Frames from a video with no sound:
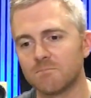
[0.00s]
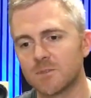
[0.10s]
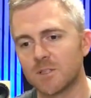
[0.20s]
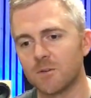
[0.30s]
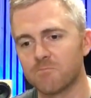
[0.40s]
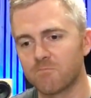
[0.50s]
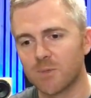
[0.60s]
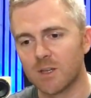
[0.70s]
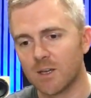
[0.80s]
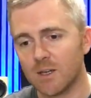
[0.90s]
So
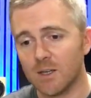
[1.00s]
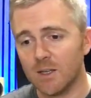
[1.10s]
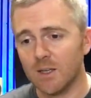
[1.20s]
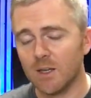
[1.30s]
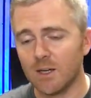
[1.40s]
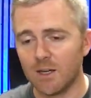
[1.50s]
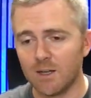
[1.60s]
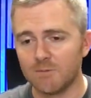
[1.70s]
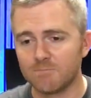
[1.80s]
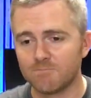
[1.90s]
uh,
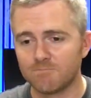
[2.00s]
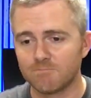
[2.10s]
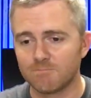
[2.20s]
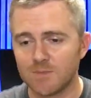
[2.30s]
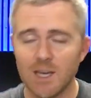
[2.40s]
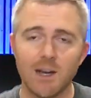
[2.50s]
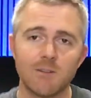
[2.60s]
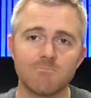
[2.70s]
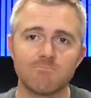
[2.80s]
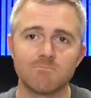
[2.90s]
yeah,
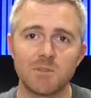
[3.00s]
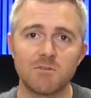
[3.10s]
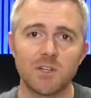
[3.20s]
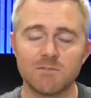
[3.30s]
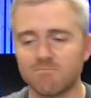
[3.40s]
be fun.